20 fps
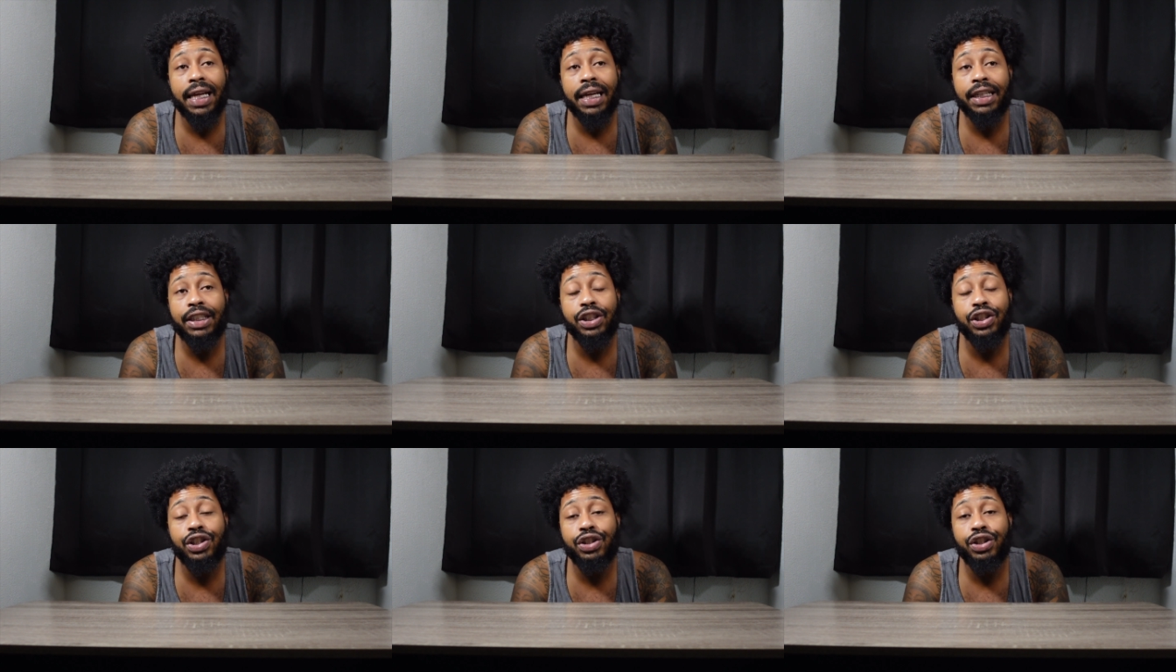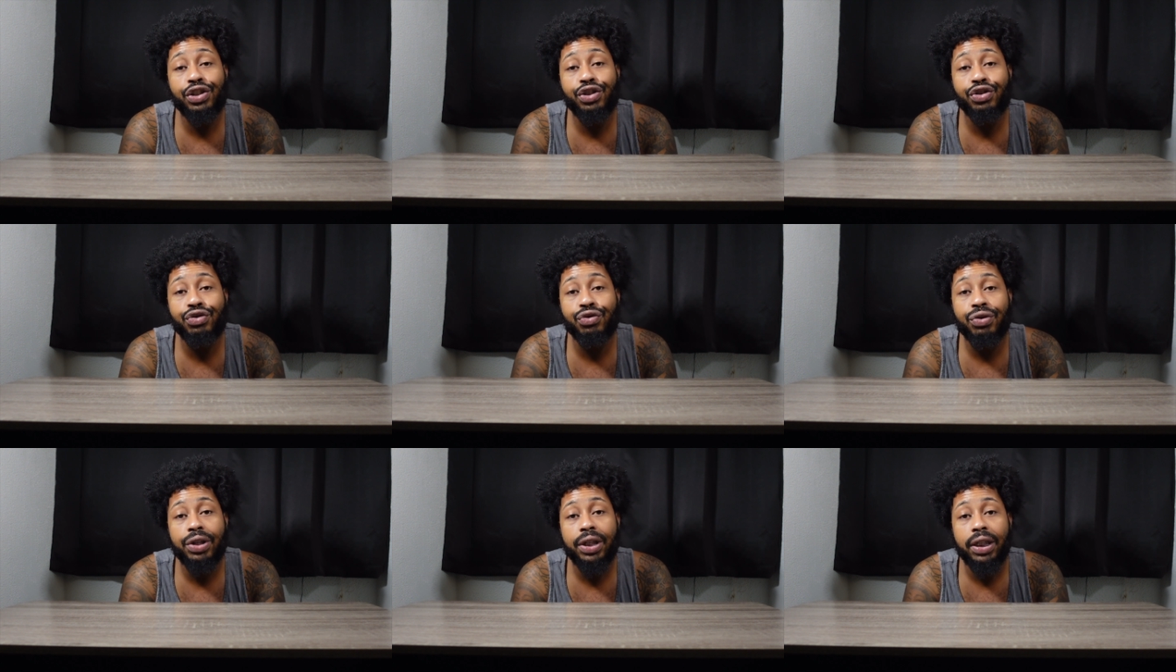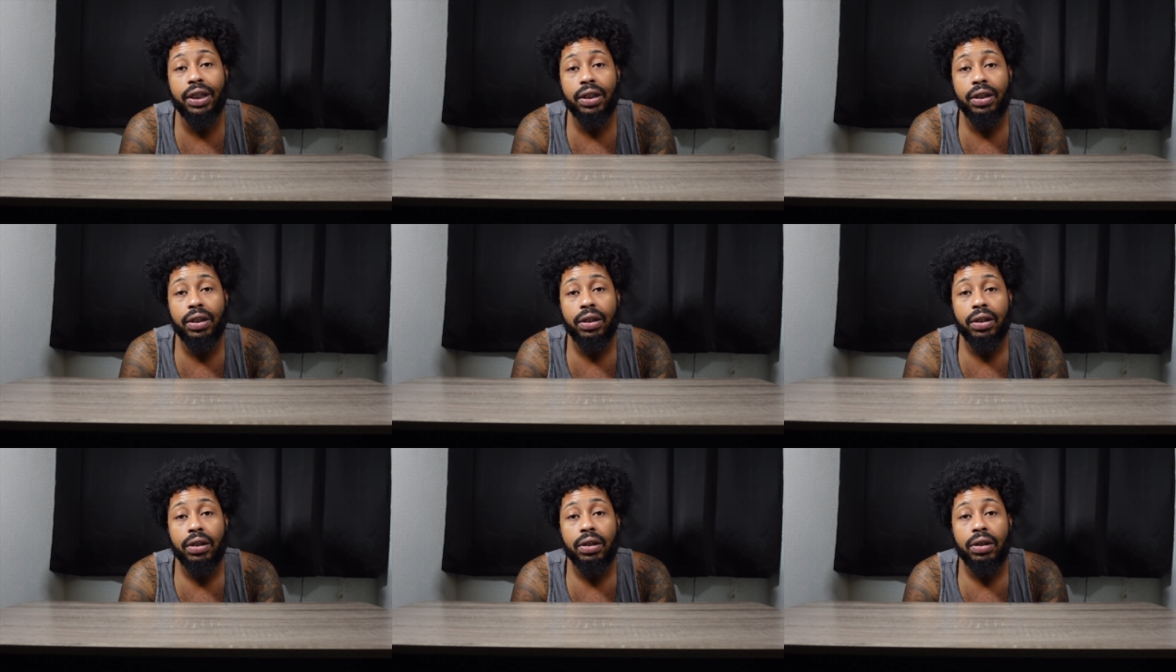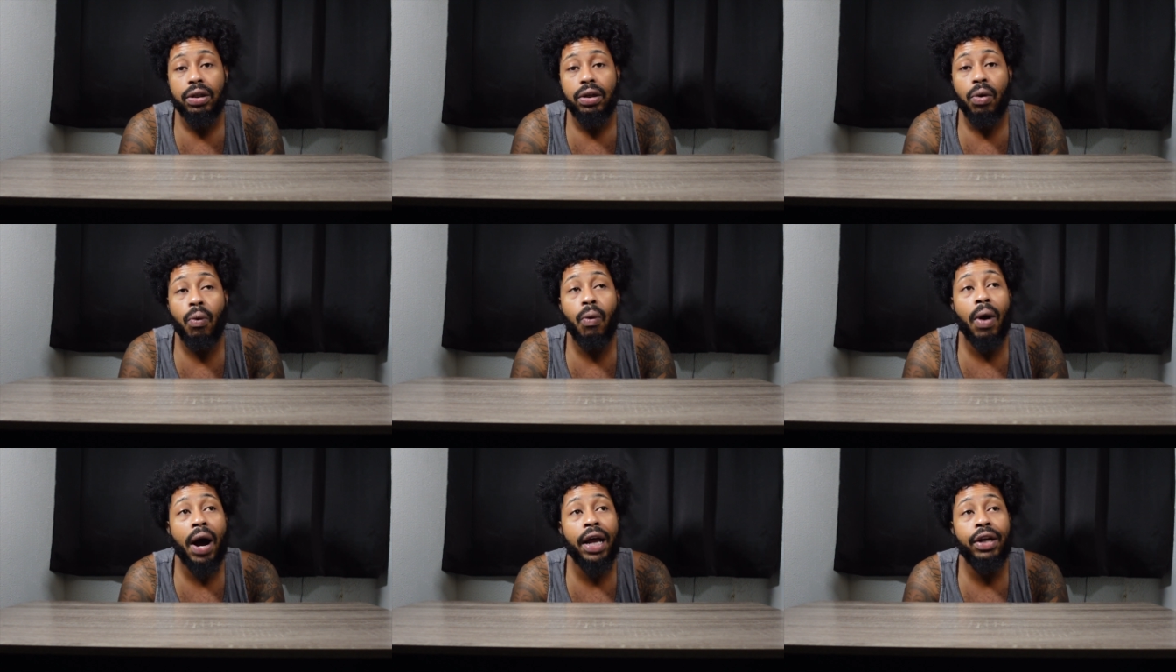They just destroy it.
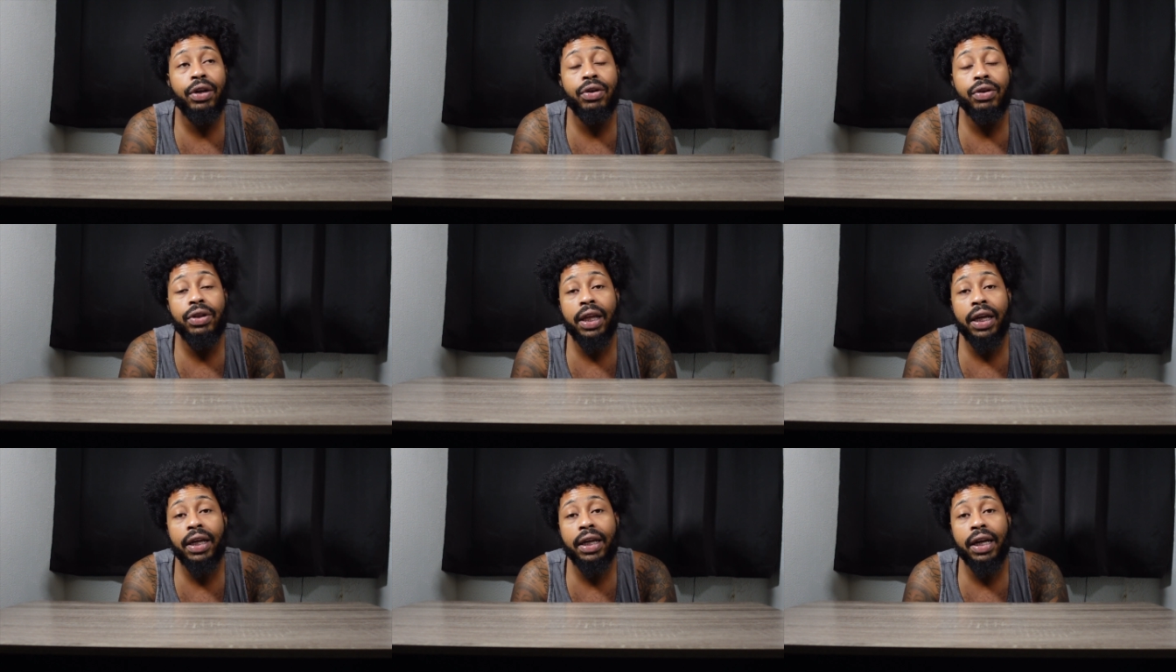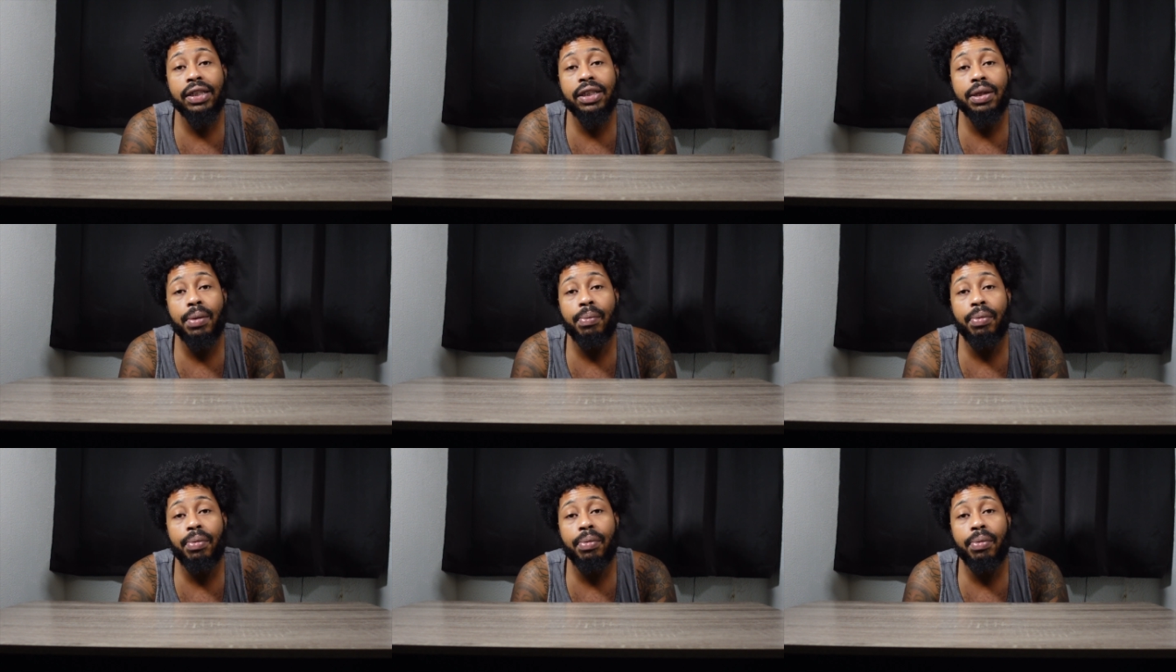Why do you think there's a